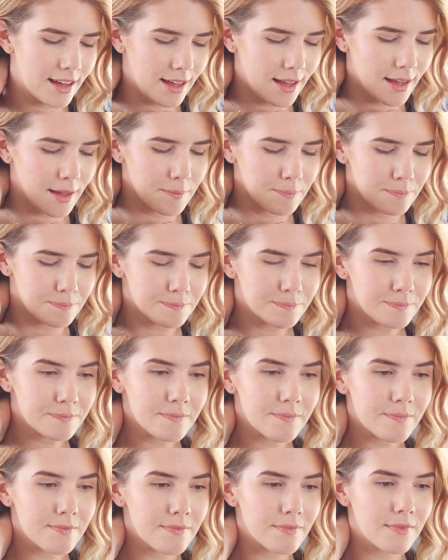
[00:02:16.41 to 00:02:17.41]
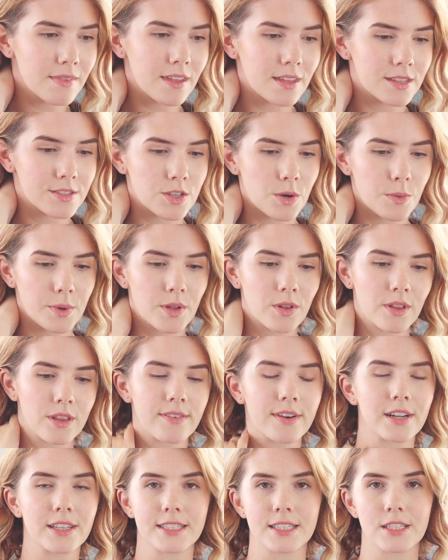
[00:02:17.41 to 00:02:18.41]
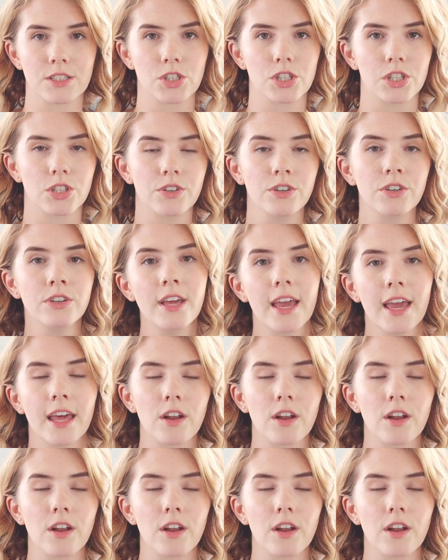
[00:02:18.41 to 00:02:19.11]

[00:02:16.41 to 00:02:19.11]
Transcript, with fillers: Um, so we all have our lessons to learn,